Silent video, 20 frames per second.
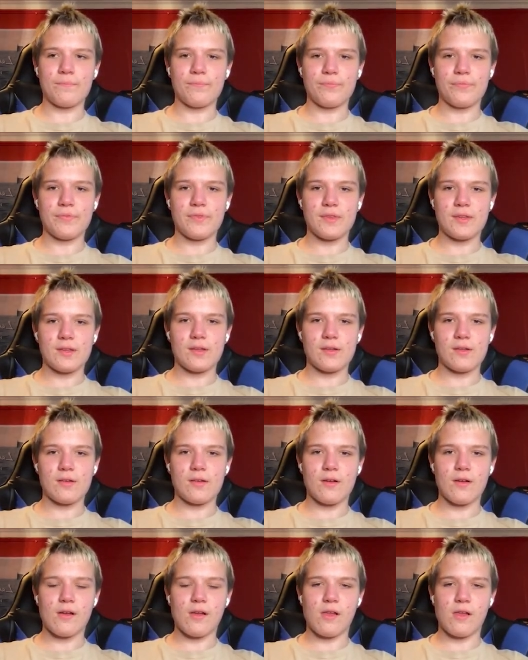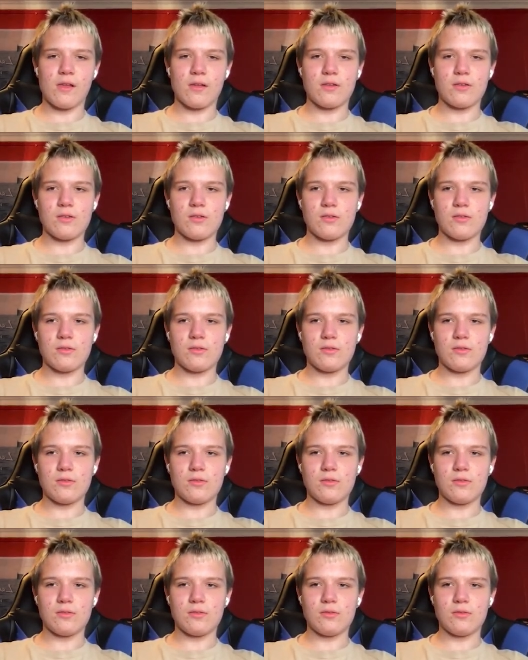
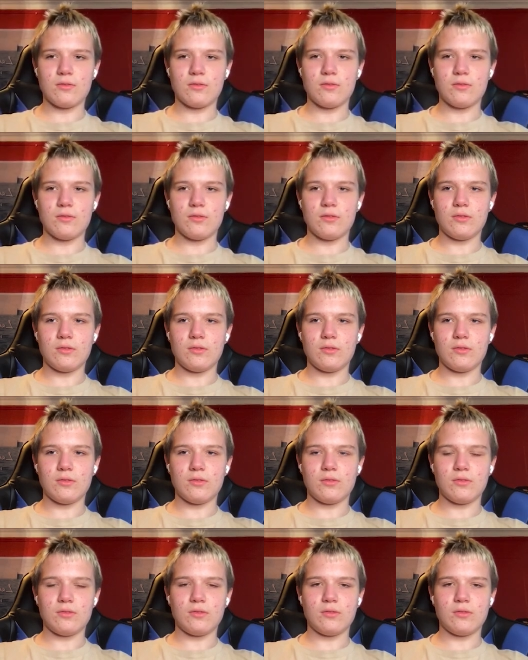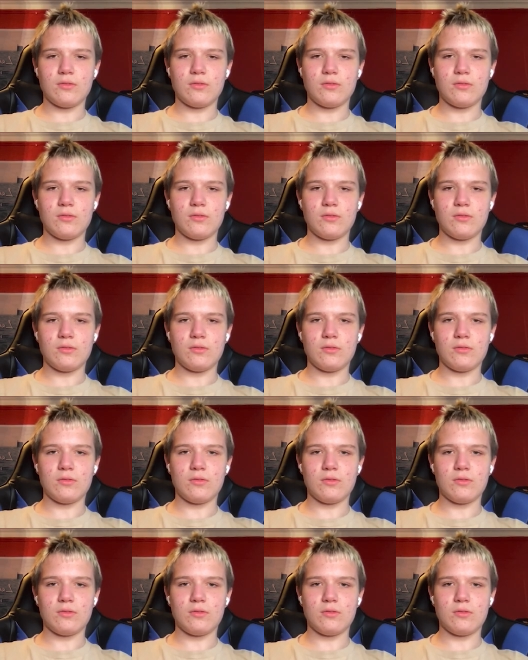
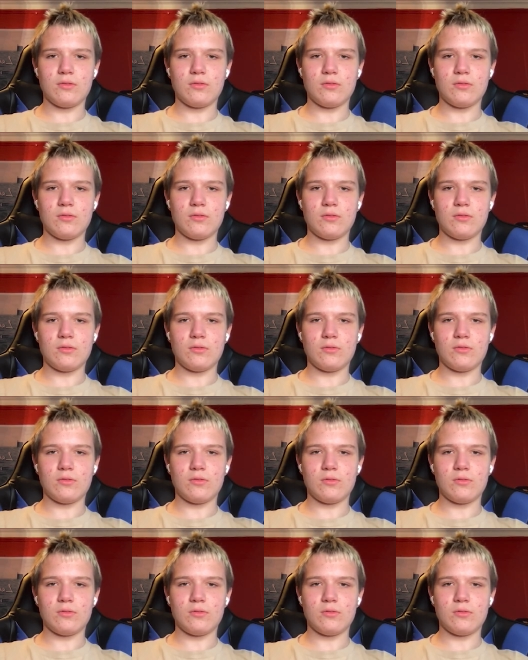[no speech]